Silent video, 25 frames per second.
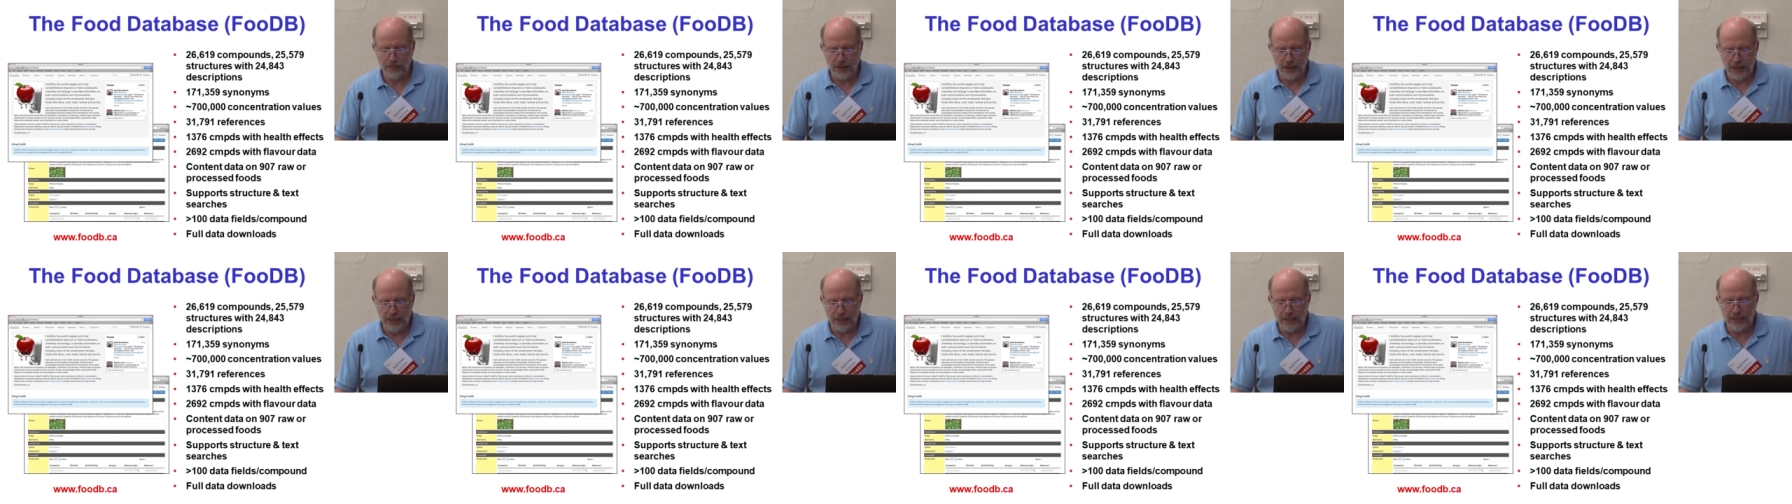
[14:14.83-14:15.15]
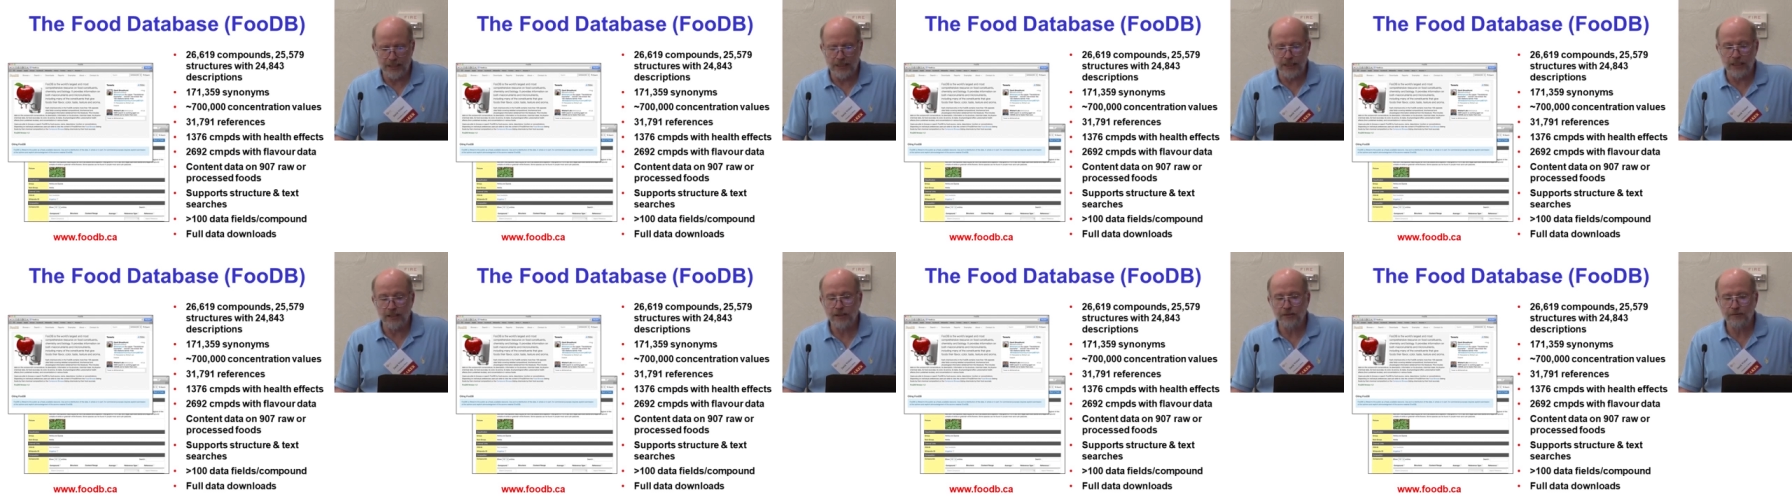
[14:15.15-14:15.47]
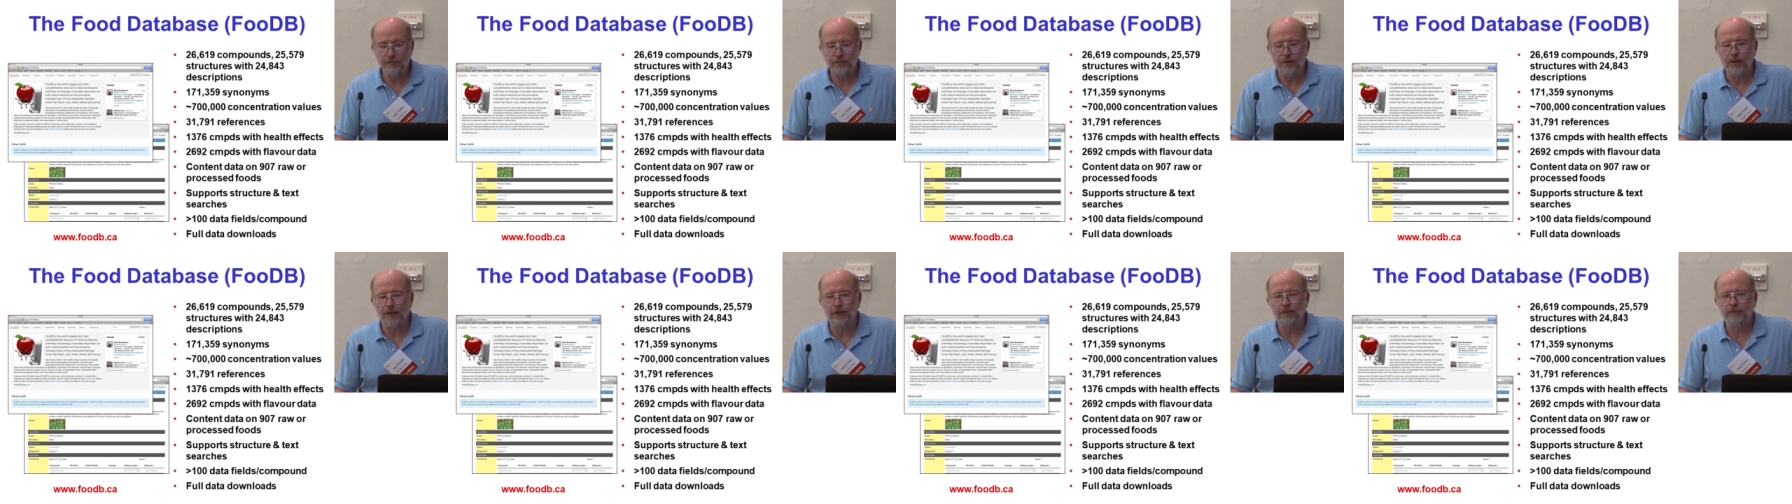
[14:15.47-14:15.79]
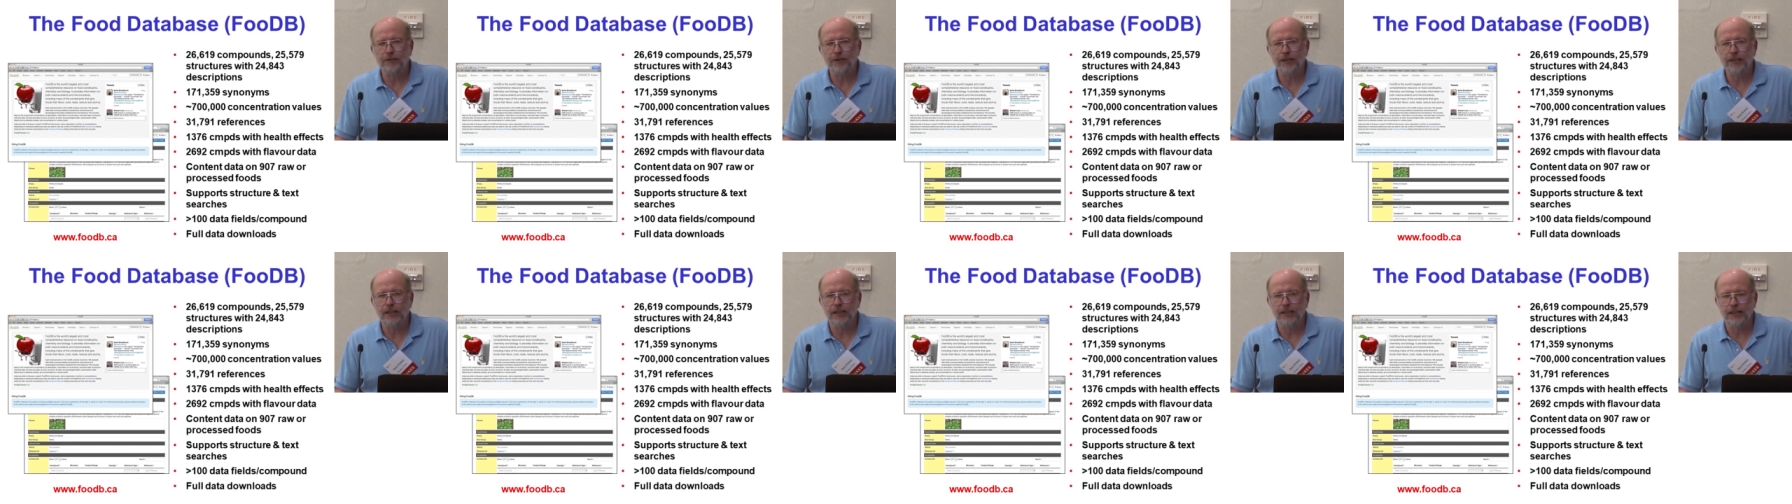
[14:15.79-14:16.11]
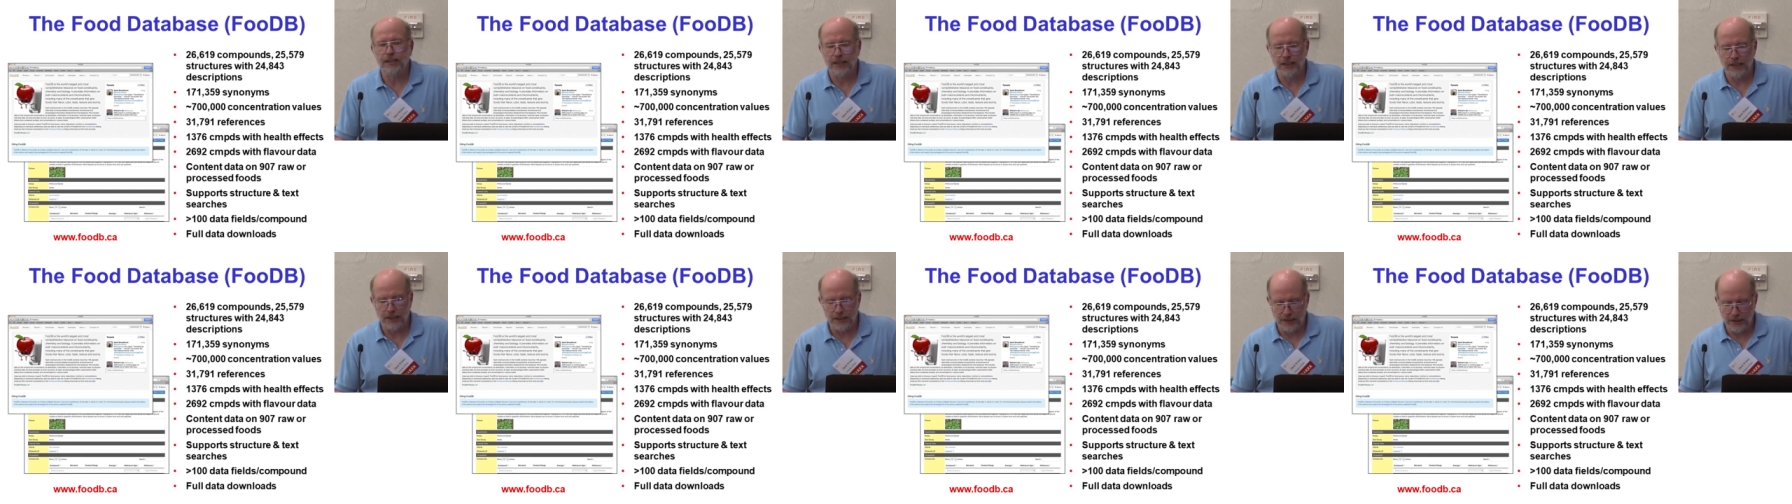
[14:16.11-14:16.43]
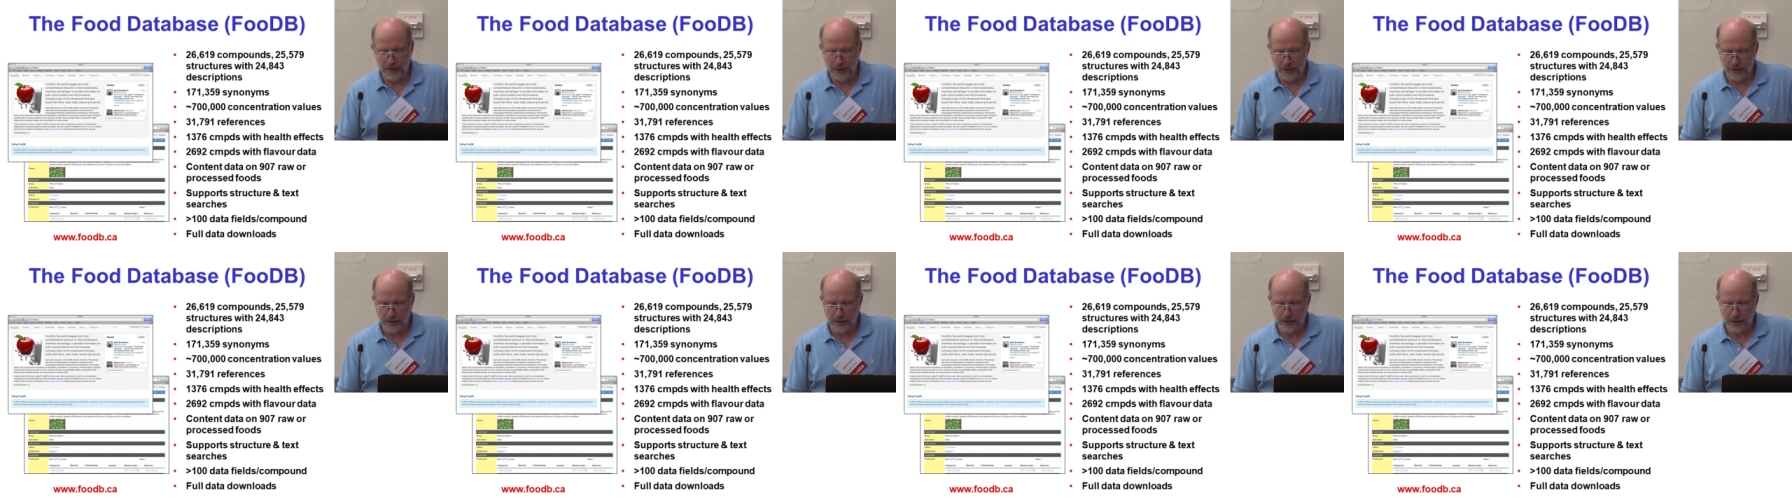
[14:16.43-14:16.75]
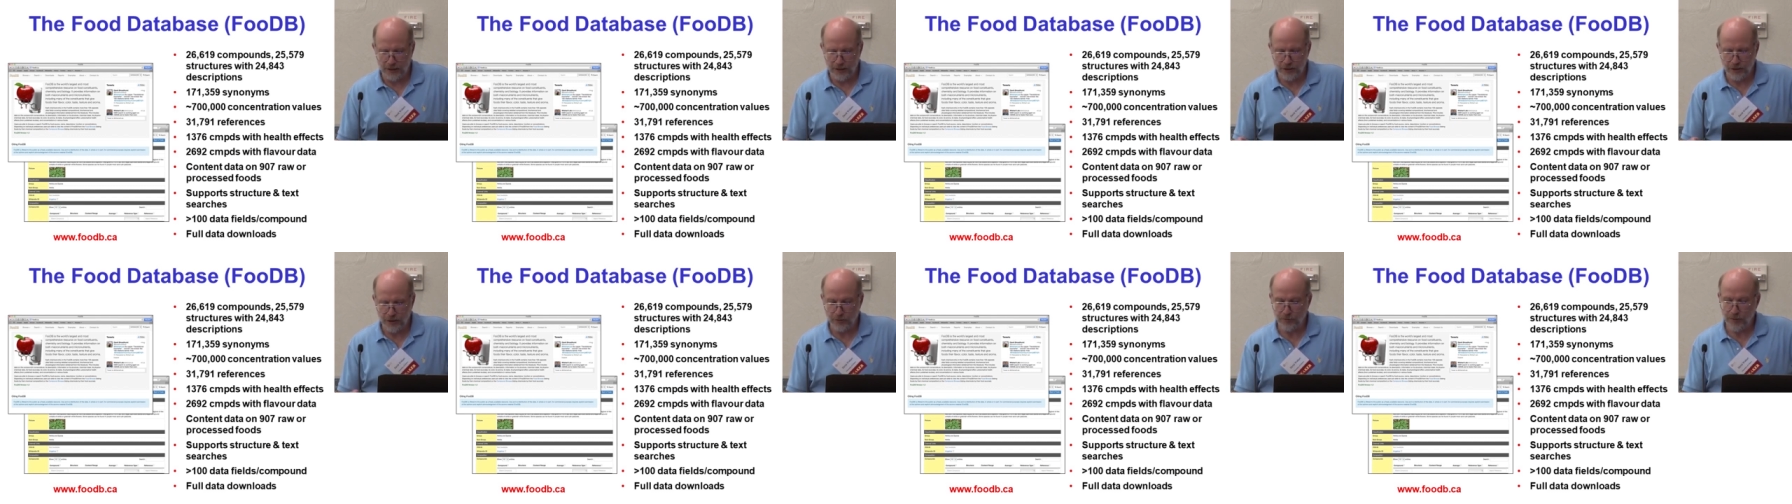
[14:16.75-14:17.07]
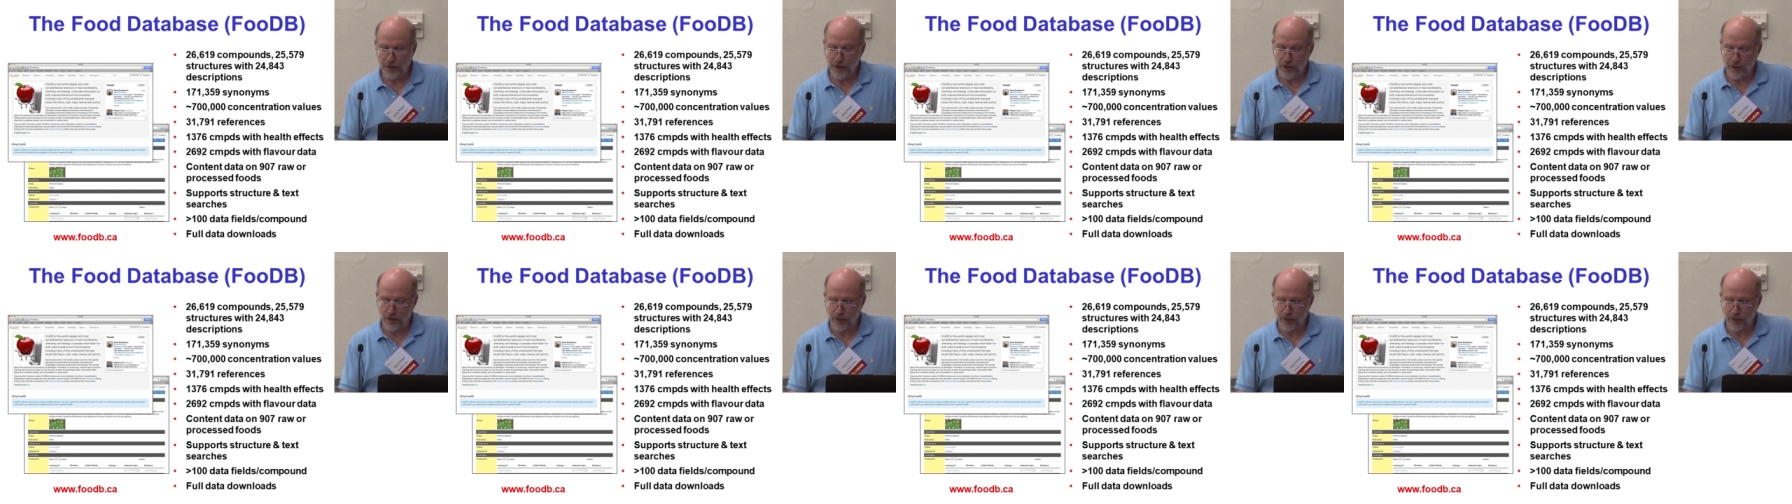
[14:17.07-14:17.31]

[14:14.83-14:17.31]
It's still evolving. It's consuming